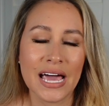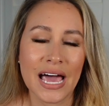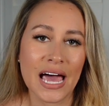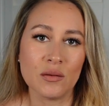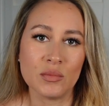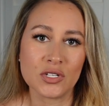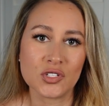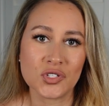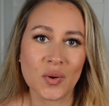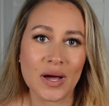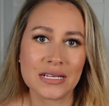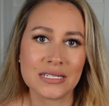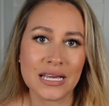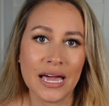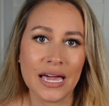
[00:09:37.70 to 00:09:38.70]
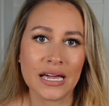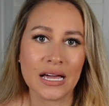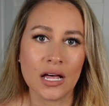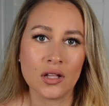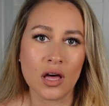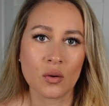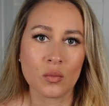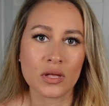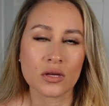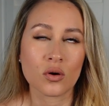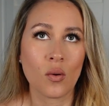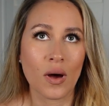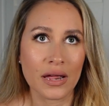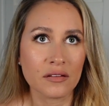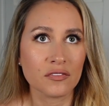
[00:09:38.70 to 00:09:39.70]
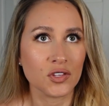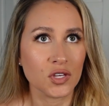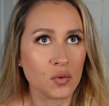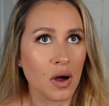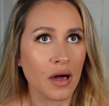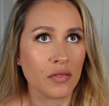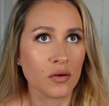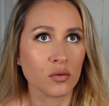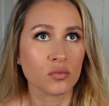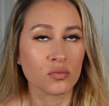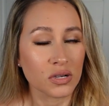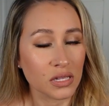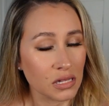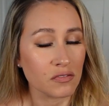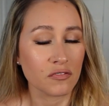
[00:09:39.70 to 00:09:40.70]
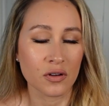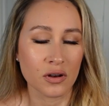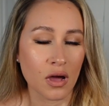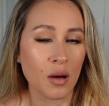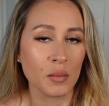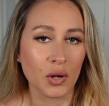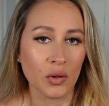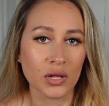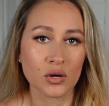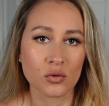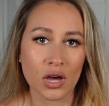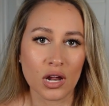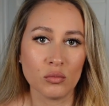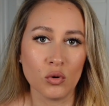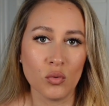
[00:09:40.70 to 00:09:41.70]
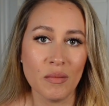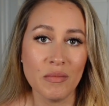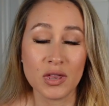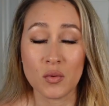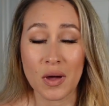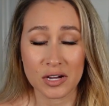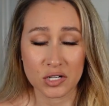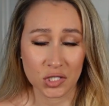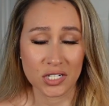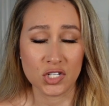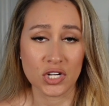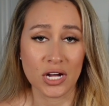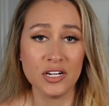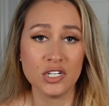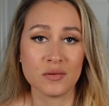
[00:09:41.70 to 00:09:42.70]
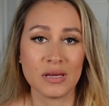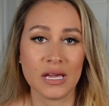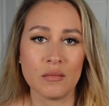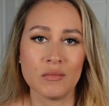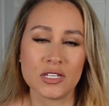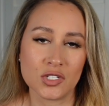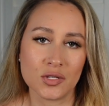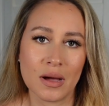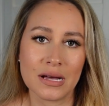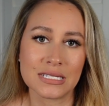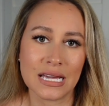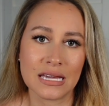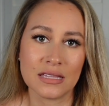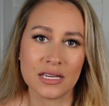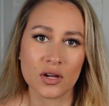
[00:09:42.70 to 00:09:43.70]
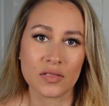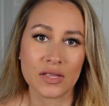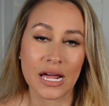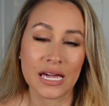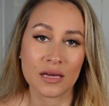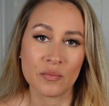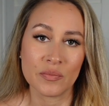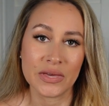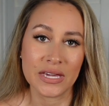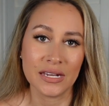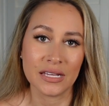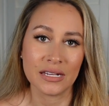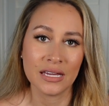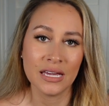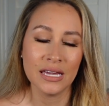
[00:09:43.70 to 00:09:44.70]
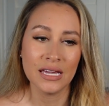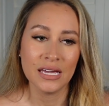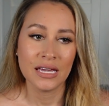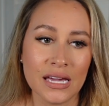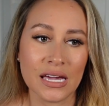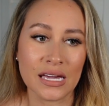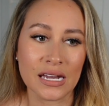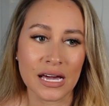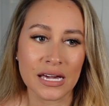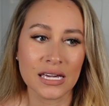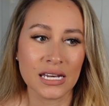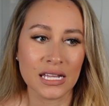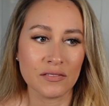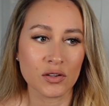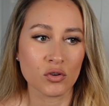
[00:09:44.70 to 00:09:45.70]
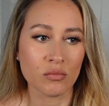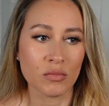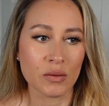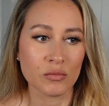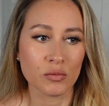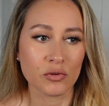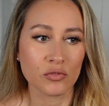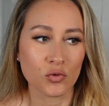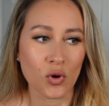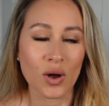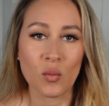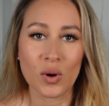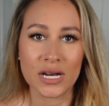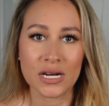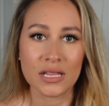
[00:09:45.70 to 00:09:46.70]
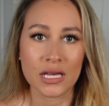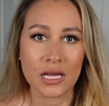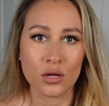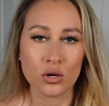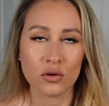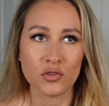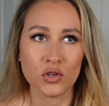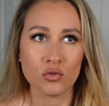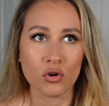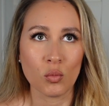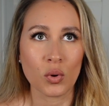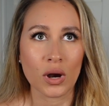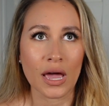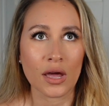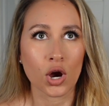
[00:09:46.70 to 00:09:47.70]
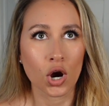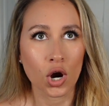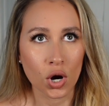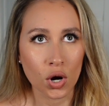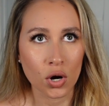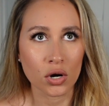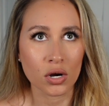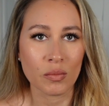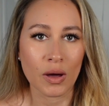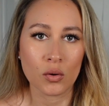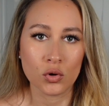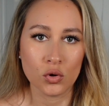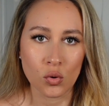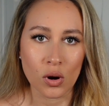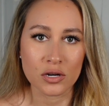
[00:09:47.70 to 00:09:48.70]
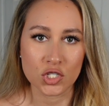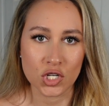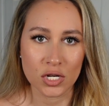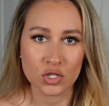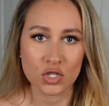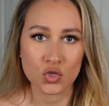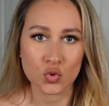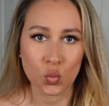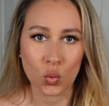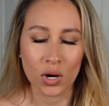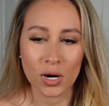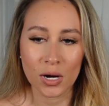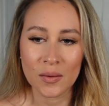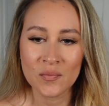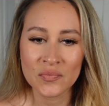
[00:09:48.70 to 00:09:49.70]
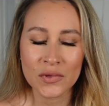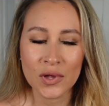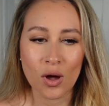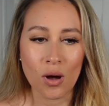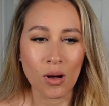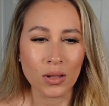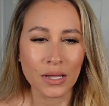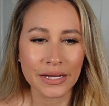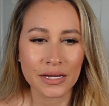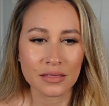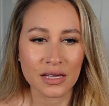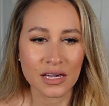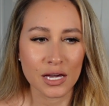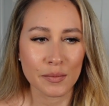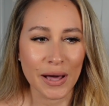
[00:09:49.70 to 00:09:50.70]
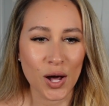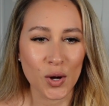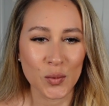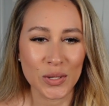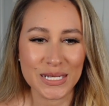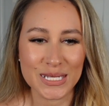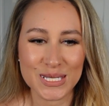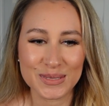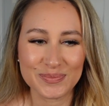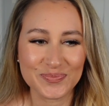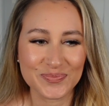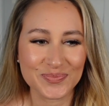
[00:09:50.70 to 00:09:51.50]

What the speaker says: at Miss USA, along with quite a few other really phenomenal and incredible women who actually judged me at Miss USA the year that I competed. And I can even remember before I went into the interview room, when I heard about who our judges were, all I could think about was,